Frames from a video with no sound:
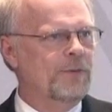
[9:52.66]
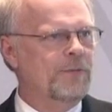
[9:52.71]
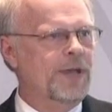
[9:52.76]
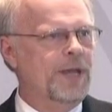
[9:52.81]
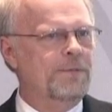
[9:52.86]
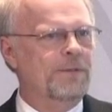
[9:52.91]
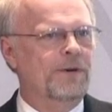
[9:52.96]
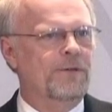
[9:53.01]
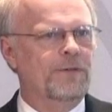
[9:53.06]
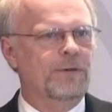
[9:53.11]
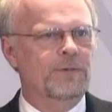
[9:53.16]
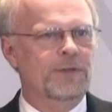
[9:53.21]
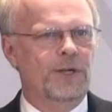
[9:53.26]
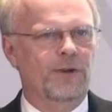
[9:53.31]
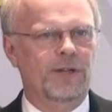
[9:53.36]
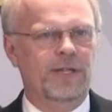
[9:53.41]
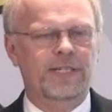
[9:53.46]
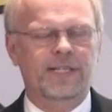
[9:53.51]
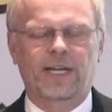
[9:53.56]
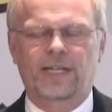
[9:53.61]
of the people from
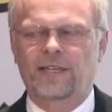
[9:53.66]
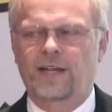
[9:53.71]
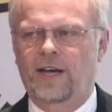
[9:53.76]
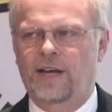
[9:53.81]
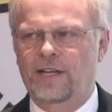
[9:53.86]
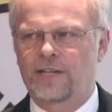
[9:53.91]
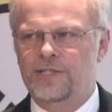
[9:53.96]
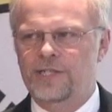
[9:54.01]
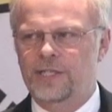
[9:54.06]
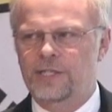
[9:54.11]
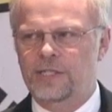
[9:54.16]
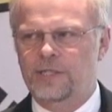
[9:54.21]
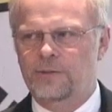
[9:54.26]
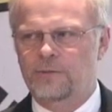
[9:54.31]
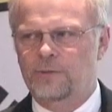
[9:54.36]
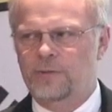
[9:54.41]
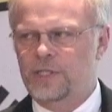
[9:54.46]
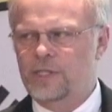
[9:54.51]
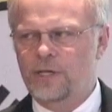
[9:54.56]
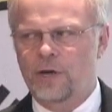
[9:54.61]
Turning Technologies
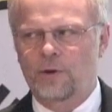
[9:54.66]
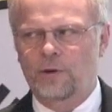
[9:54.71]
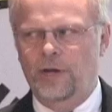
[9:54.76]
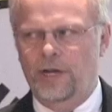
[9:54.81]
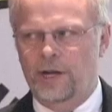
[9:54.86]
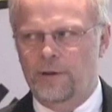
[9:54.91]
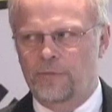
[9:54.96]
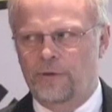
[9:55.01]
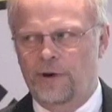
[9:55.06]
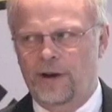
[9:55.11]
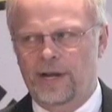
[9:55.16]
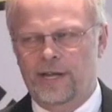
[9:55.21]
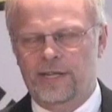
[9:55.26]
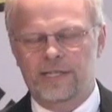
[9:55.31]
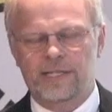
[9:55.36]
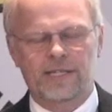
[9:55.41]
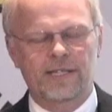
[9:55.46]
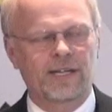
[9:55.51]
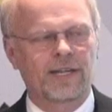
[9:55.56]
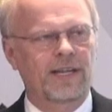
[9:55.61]
and was totally
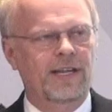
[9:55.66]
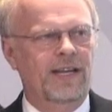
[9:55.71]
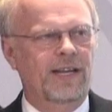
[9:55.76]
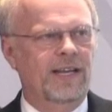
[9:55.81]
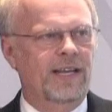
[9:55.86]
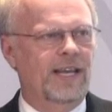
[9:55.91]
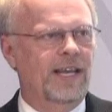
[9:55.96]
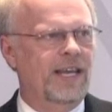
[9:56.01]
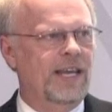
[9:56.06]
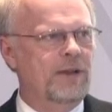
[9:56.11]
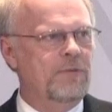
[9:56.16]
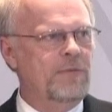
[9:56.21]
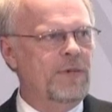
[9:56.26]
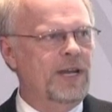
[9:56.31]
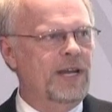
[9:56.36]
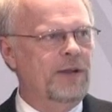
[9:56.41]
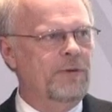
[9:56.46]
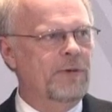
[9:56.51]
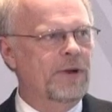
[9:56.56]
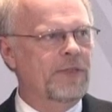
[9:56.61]
impressed in
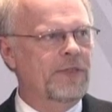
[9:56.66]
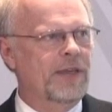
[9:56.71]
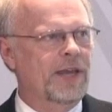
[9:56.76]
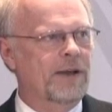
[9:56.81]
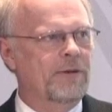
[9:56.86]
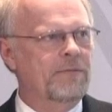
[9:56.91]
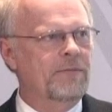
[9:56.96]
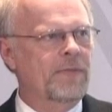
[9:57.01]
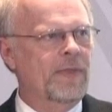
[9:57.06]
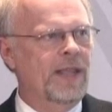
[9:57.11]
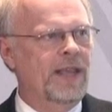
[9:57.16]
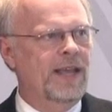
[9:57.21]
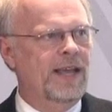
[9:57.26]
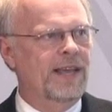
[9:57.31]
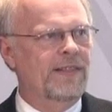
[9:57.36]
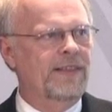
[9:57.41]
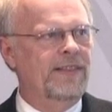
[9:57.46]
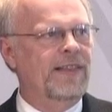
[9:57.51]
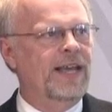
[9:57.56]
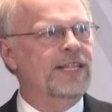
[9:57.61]
meeting with them.
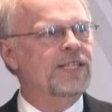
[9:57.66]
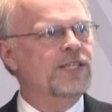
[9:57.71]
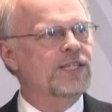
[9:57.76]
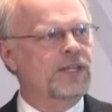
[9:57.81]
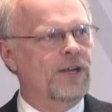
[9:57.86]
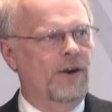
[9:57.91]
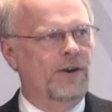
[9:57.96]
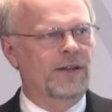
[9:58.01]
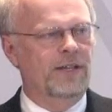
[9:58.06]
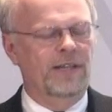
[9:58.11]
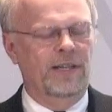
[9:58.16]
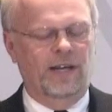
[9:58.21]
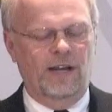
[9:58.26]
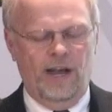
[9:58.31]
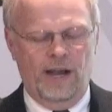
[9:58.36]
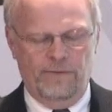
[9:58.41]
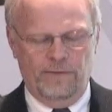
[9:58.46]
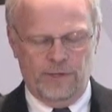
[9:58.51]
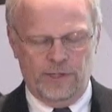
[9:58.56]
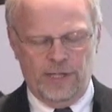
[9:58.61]
And then that started the
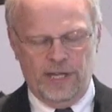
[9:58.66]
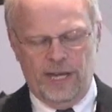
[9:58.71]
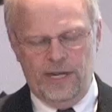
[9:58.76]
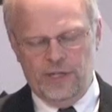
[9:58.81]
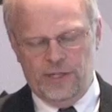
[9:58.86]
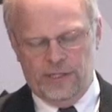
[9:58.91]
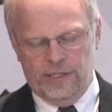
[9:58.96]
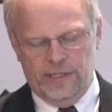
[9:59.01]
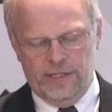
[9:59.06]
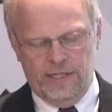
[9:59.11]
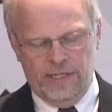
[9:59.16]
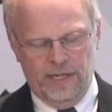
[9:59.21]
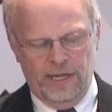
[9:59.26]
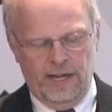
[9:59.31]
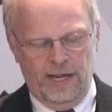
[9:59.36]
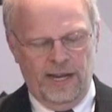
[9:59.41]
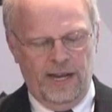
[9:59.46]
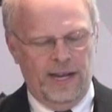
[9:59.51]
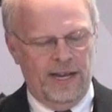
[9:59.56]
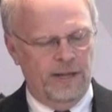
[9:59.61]
conversations.
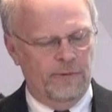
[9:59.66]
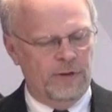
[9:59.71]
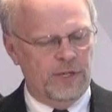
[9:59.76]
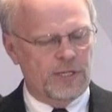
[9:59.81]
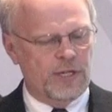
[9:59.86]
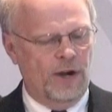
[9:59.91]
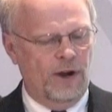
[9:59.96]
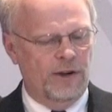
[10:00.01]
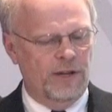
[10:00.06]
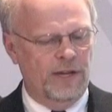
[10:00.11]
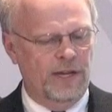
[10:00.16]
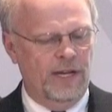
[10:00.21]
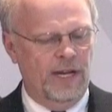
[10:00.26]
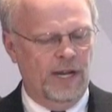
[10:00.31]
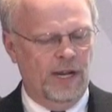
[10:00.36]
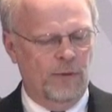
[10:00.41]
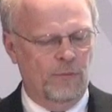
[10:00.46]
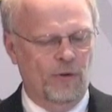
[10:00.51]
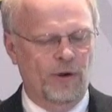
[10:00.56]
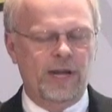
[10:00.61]
and we started
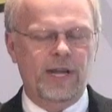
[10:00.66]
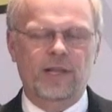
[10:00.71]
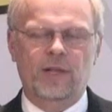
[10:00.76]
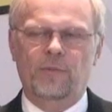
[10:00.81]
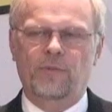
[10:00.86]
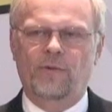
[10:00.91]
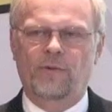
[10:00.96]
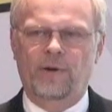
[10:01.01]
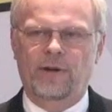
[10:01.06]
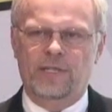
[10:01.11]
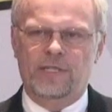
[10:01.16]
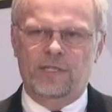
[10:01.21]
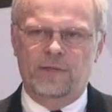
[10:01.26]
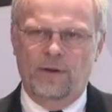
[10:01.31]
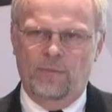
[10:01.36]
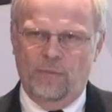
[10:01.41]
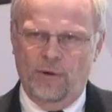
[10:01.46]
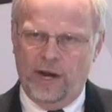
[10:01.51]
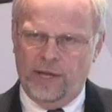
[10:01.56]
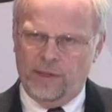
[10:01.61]

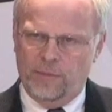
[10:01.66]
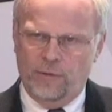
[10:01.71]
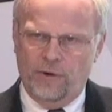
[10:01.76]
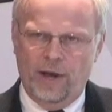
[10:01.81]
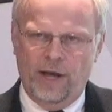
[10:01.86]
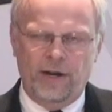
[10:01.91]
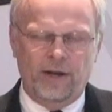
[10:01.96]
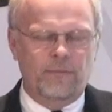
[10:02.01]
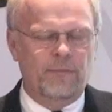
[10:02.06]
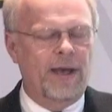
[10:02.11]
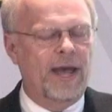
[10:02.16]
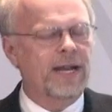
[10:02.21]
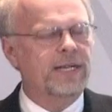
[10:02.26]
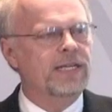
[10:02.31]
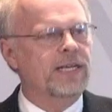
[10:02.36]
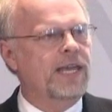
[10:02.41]
brought the product back to